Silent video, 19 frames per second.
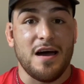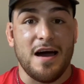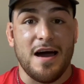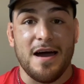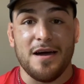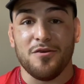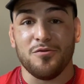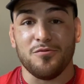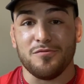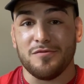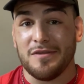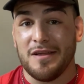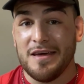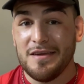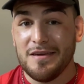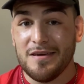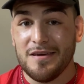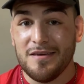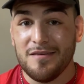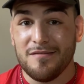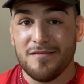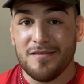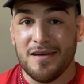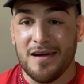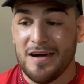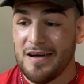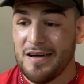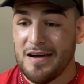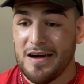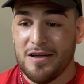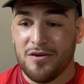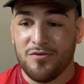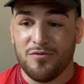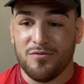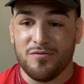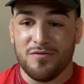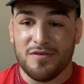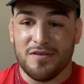I don't like it, I
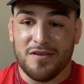don't,